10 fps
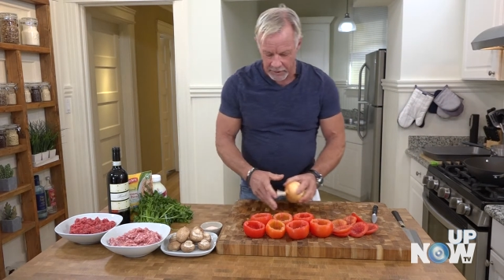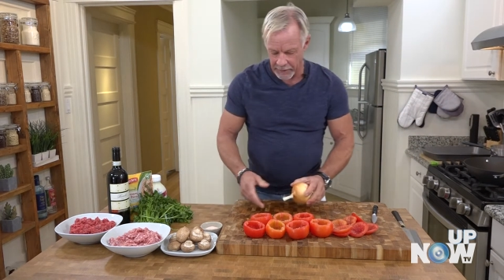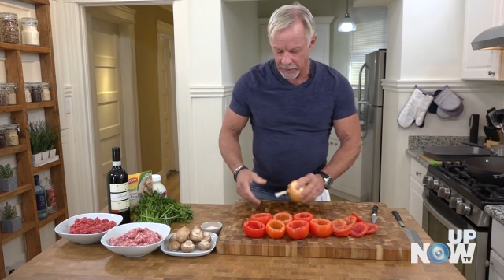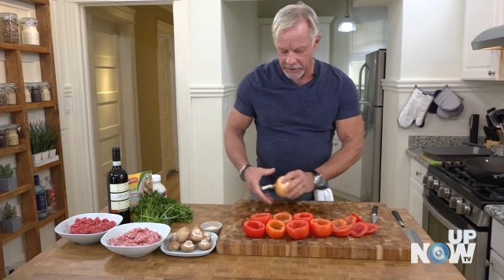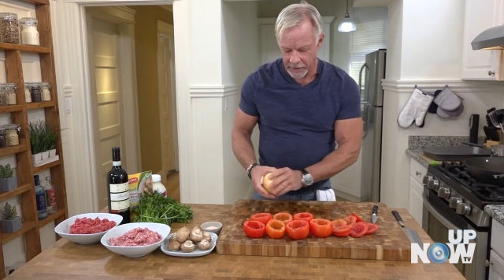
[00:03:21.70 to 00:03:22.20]

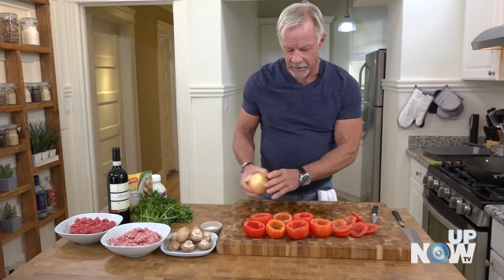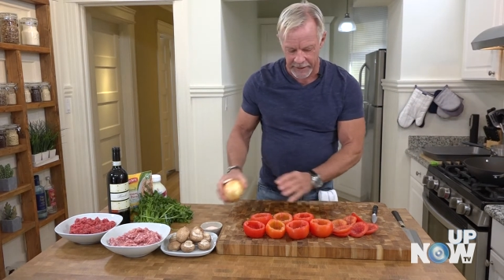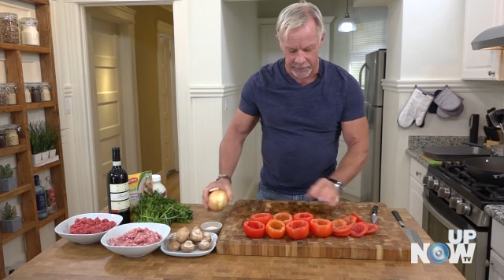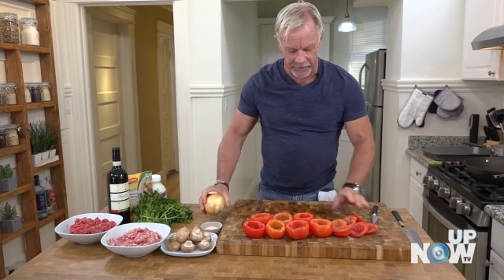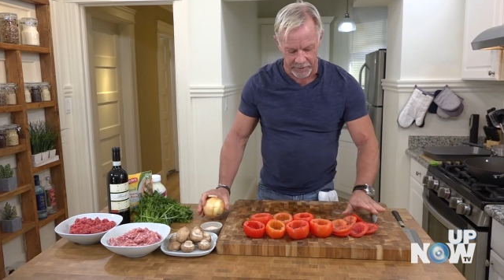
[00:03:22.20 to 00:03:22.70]
right, we're going to
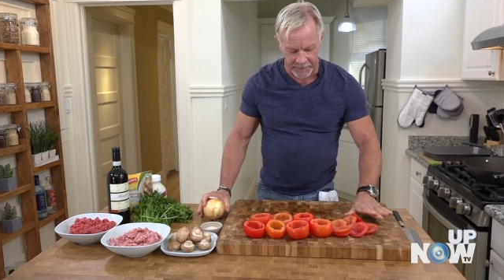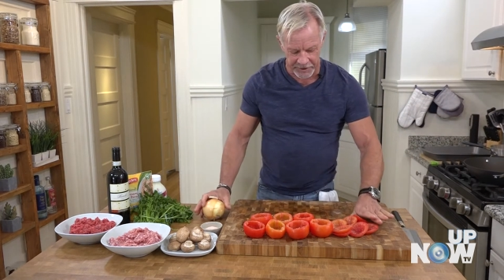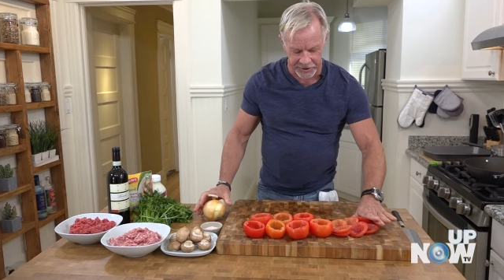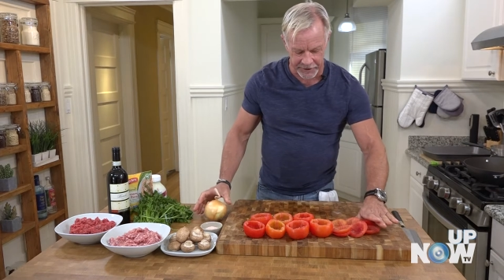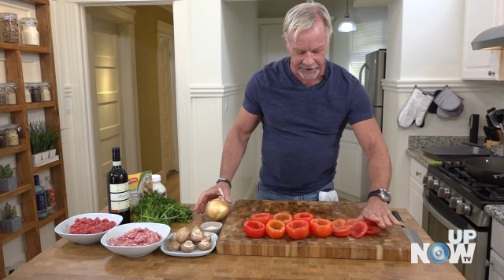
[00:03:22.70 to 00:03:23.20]
go ahead with our
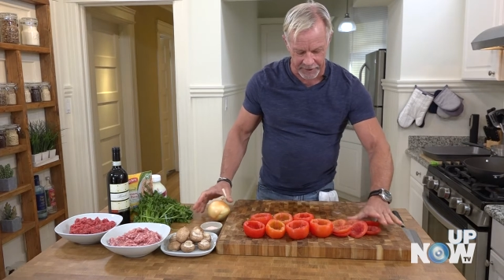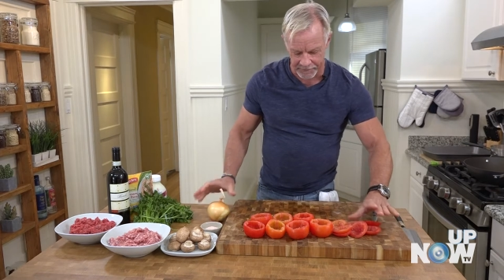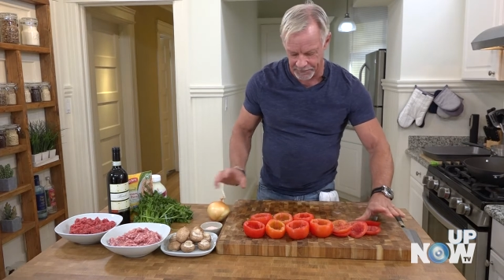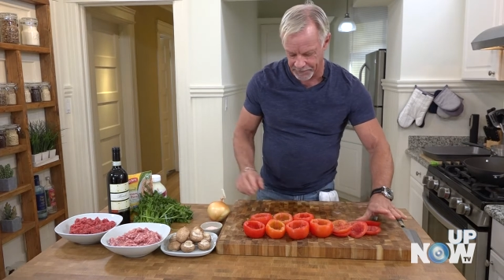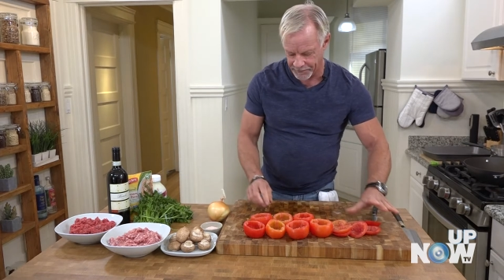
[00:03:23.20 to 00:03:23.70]
mixture
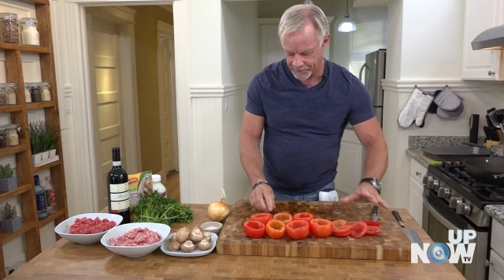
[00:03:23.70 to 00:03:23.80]
now.